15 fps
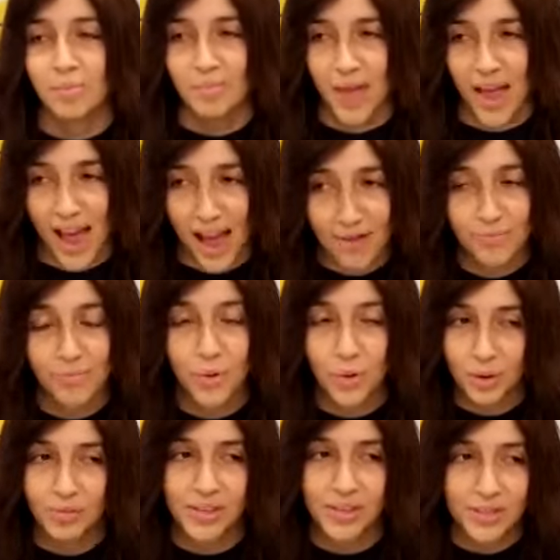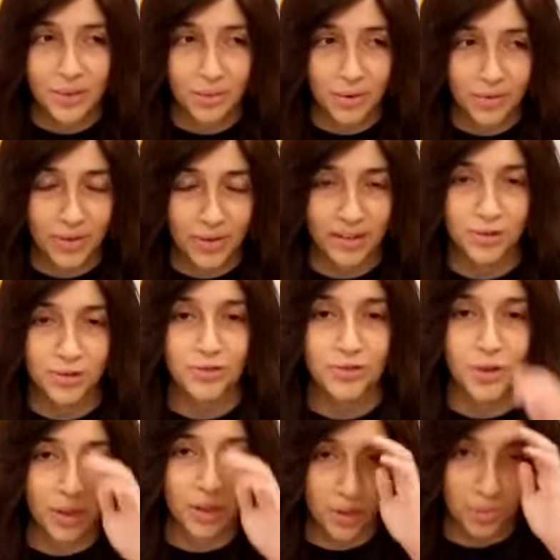have more of these three factors
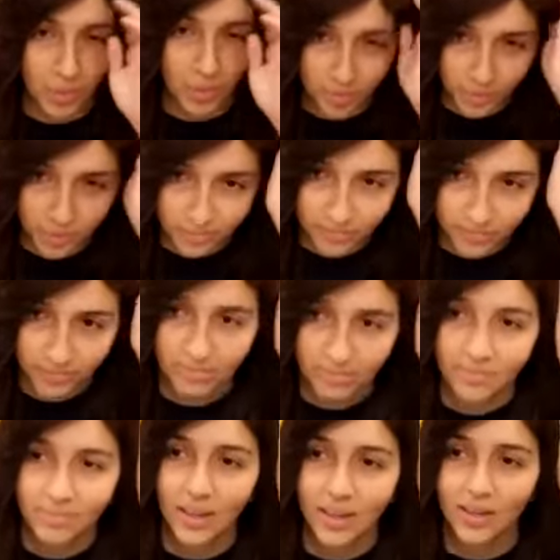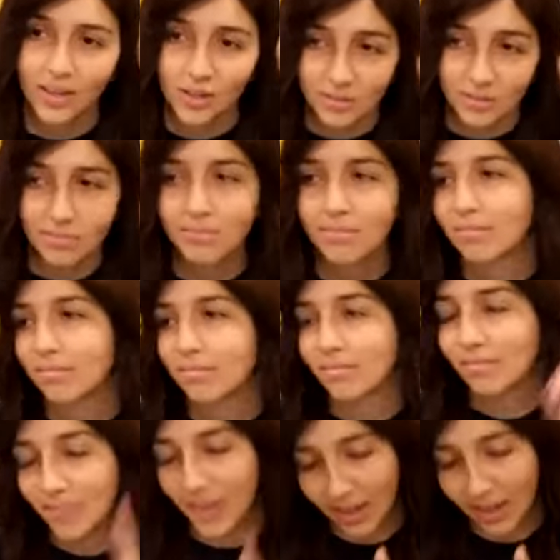for other people? And just
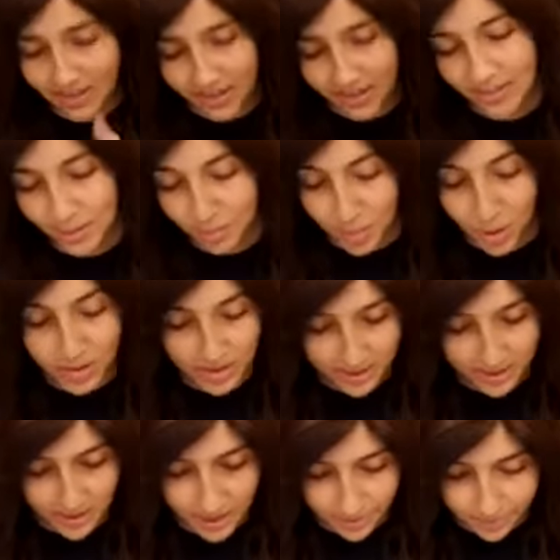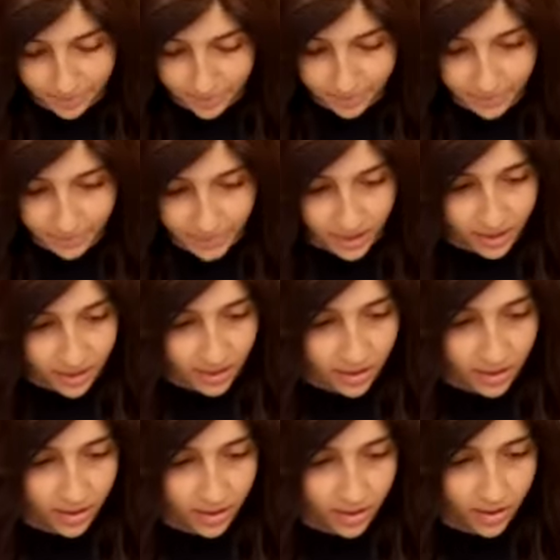take a second to process that.
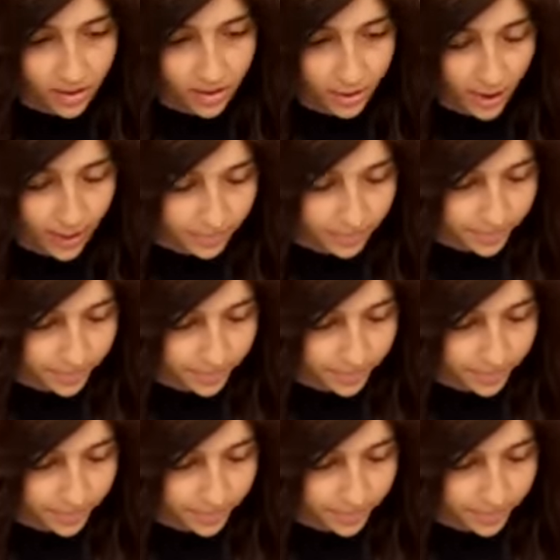Okay.